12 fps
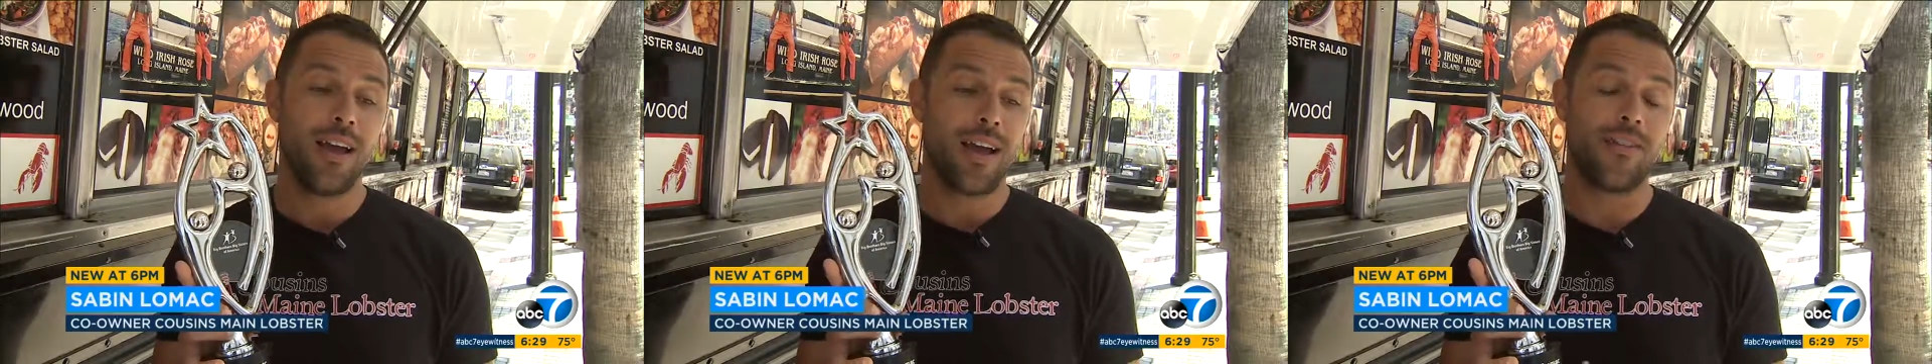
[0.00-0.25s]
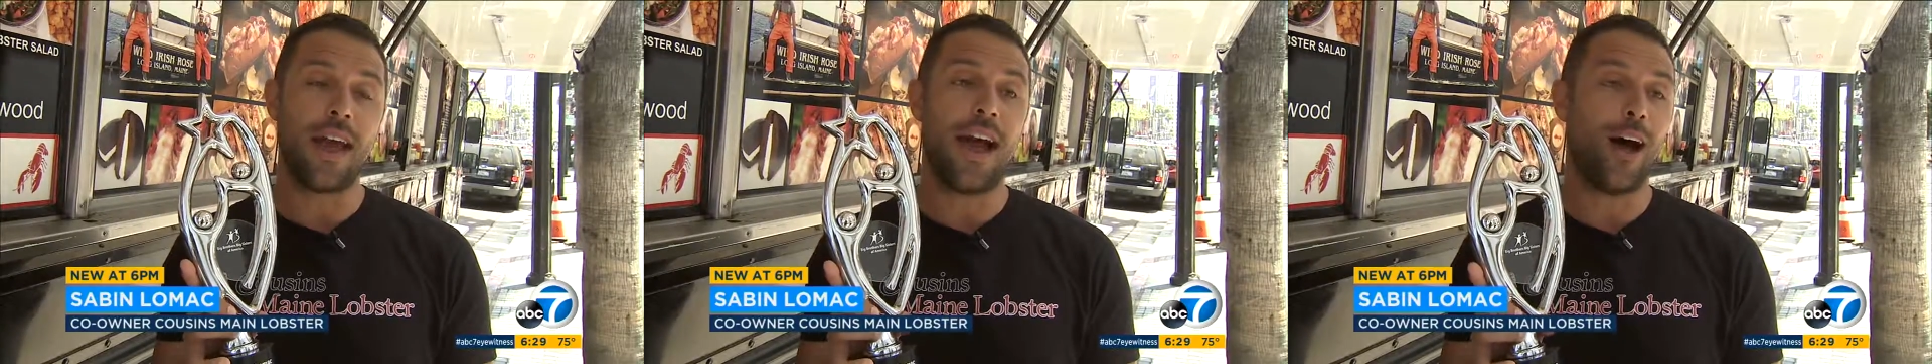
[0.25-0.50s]

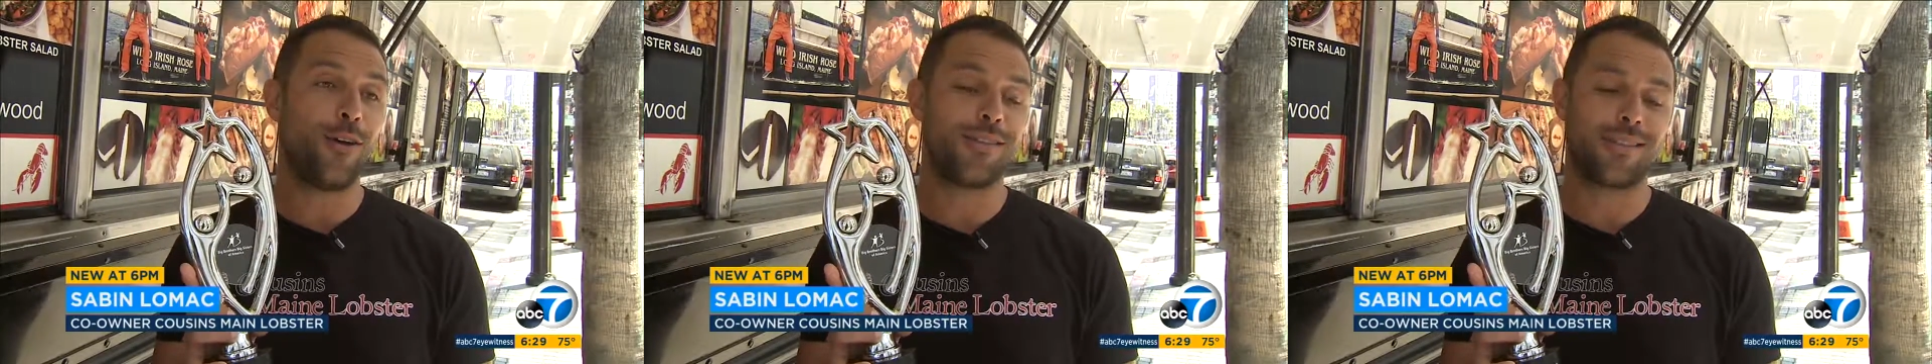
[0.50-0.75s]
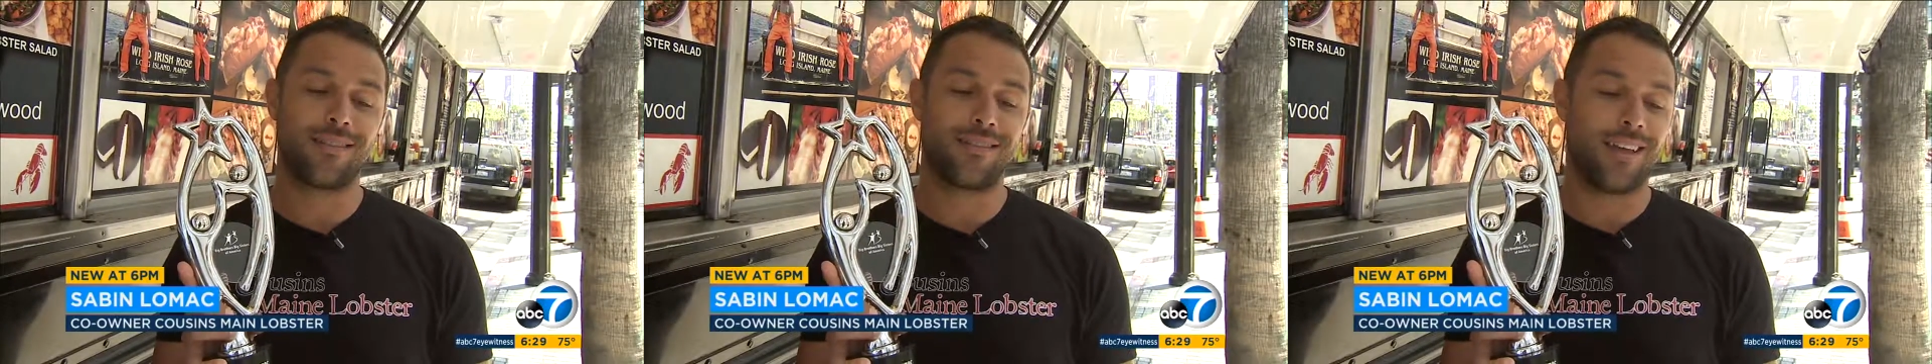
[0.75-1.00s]
in the
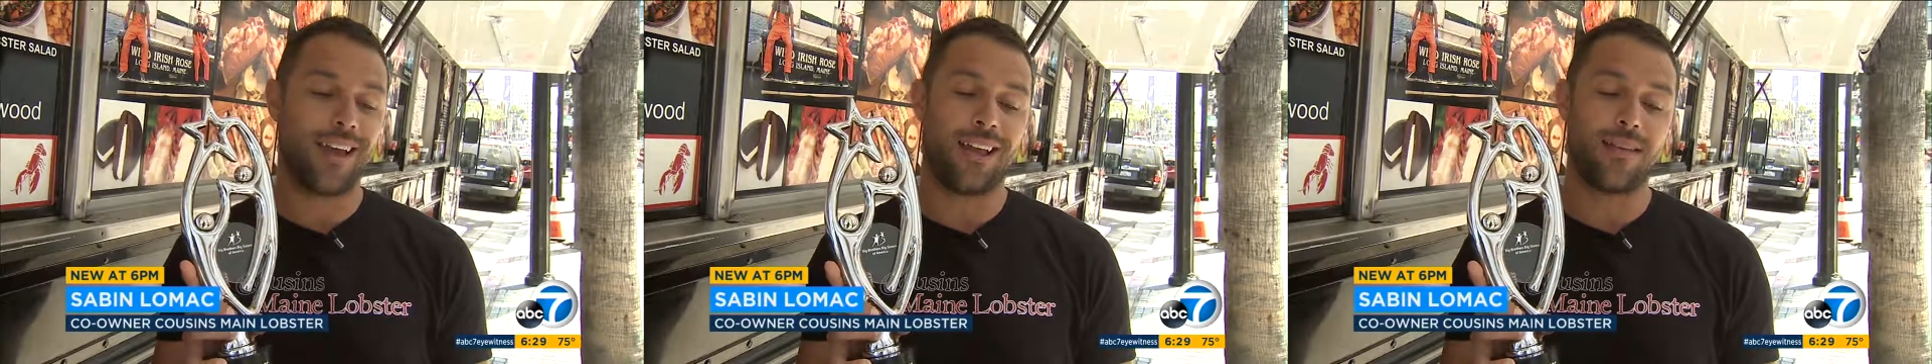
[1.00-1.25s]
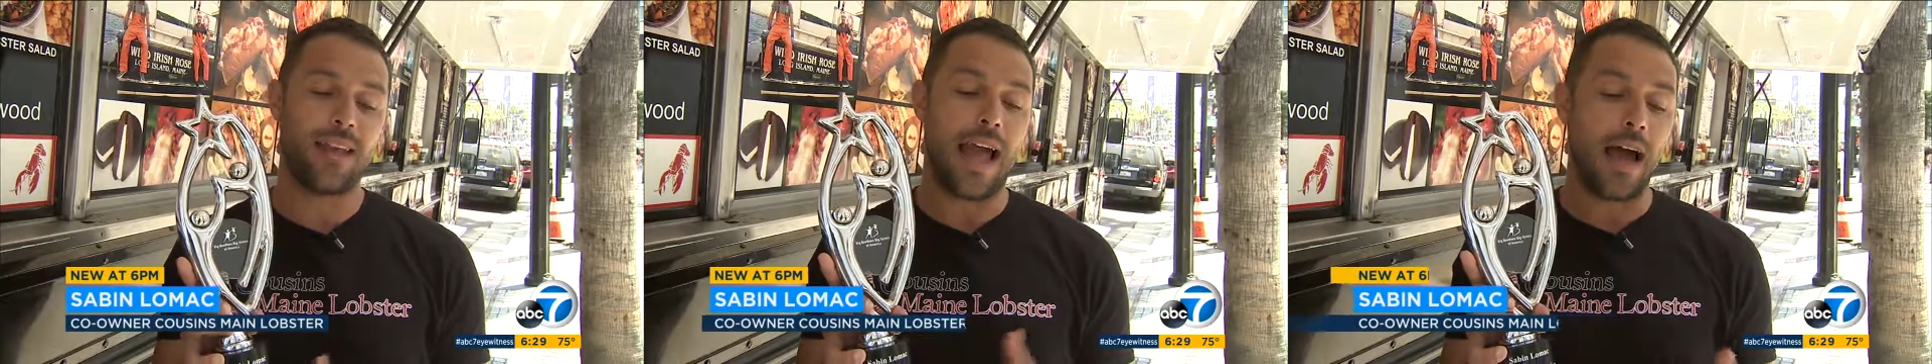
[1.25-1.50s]
house and,
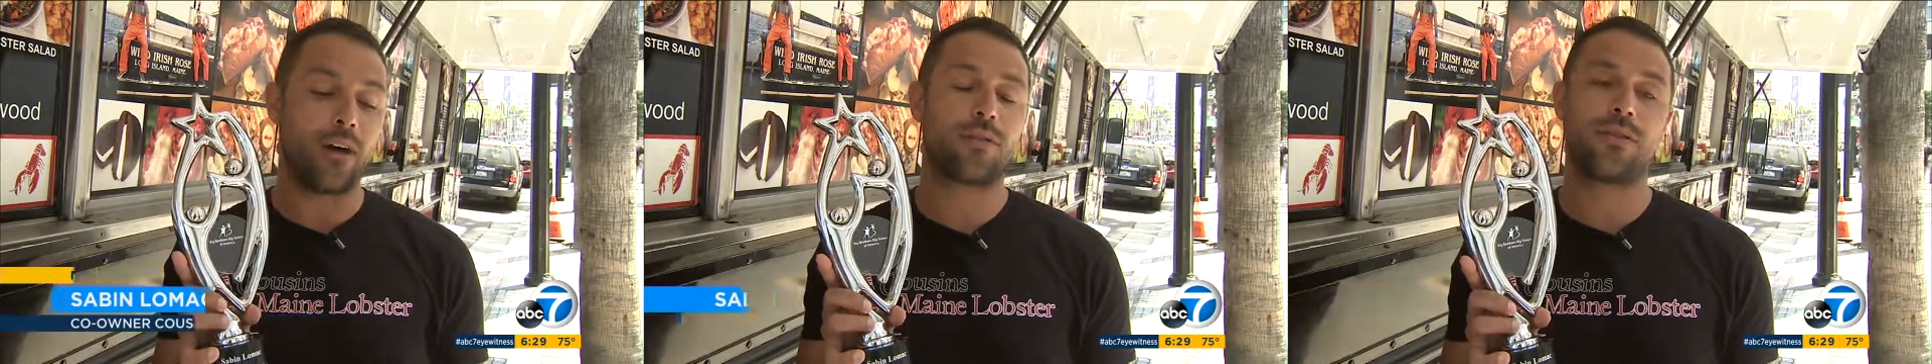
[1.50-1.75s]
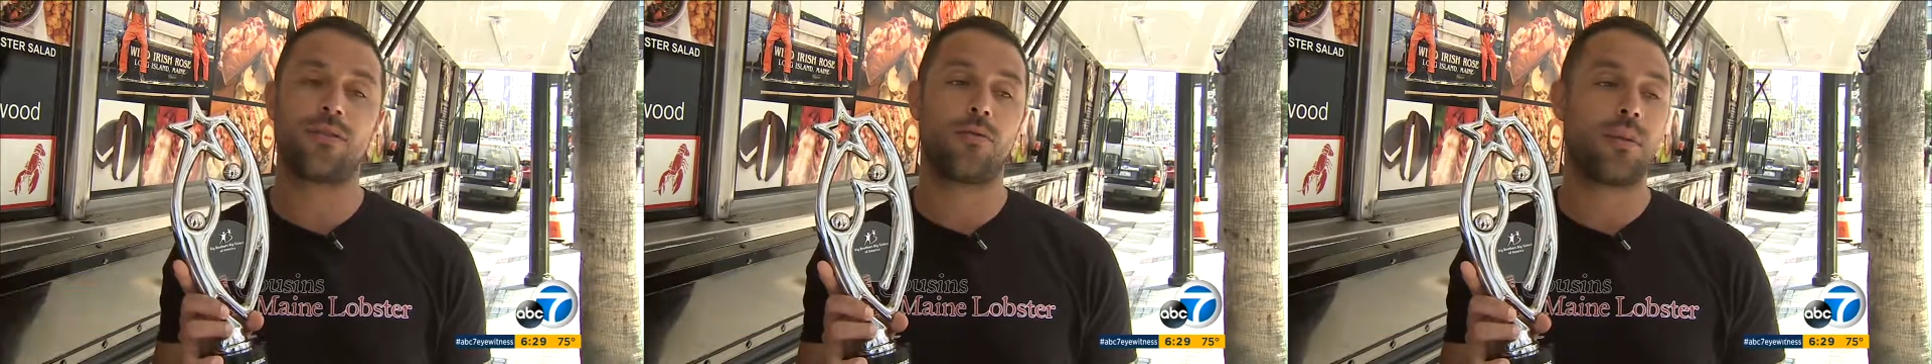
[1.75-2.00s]
and now
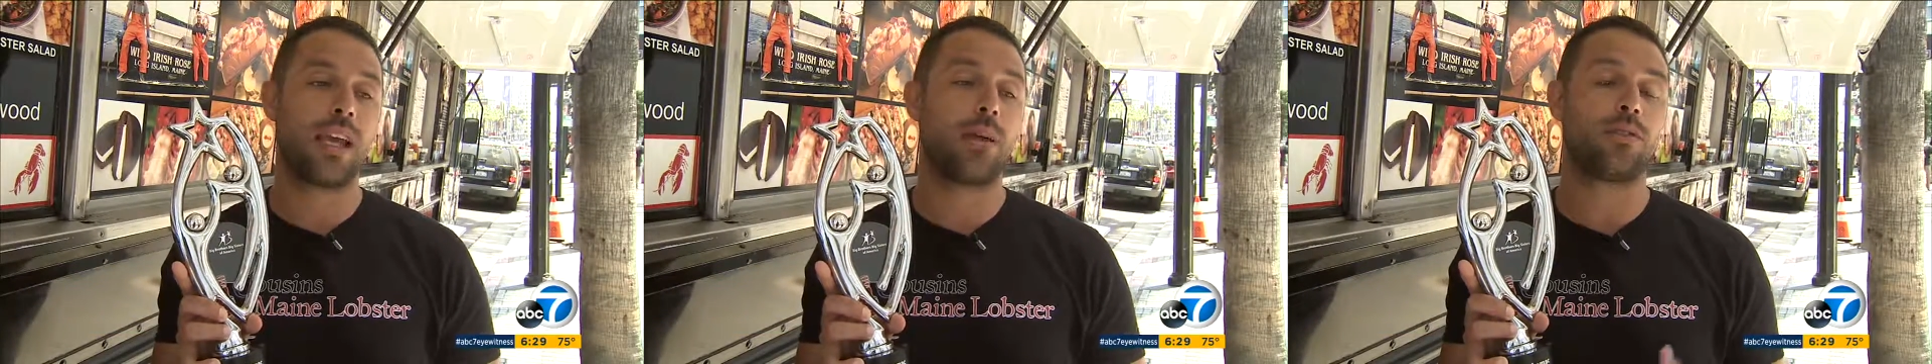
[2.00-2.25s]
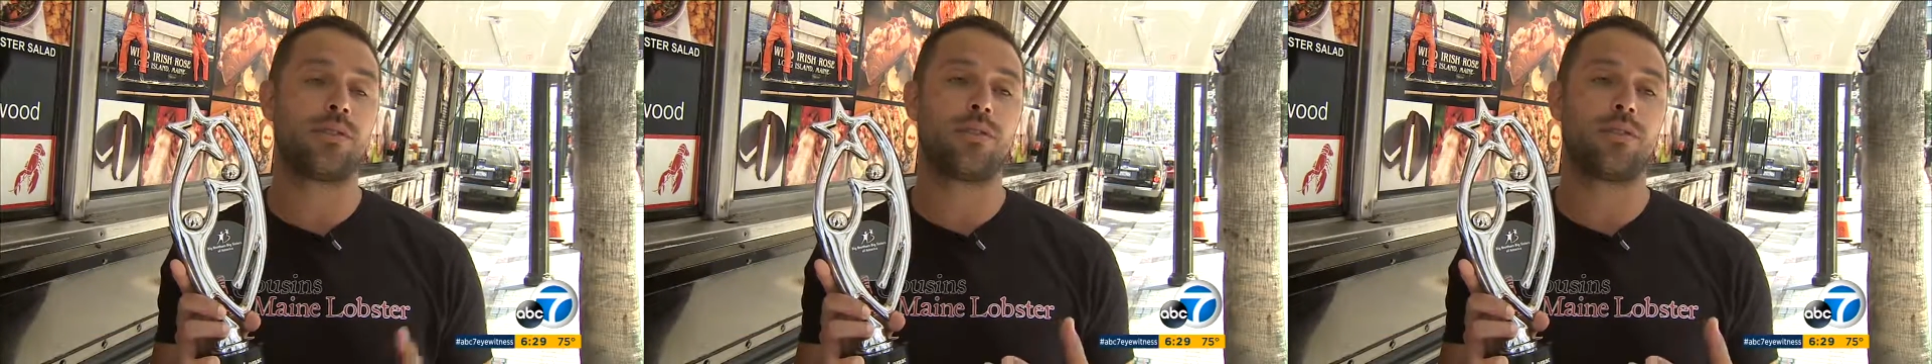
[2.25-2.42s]
to be able